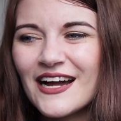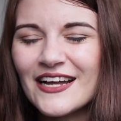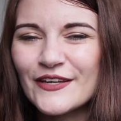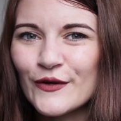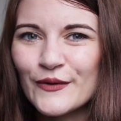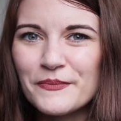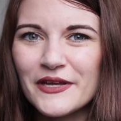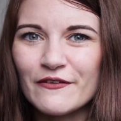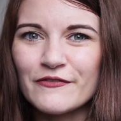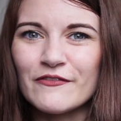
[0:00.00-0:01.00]
I couldn't
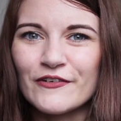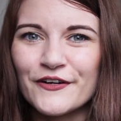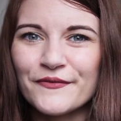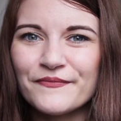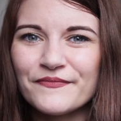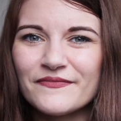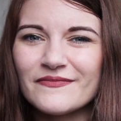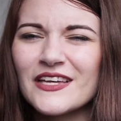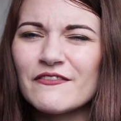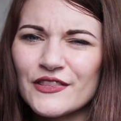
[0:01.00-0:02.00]
pick a favourite,
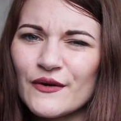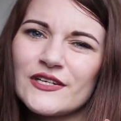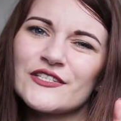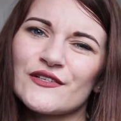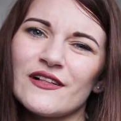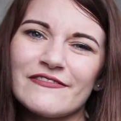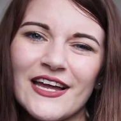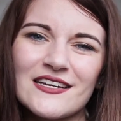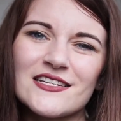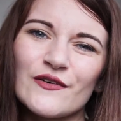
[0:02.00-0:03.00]
even though I do love
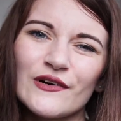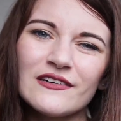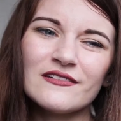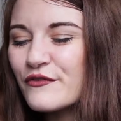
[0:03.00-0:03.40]
candy corn.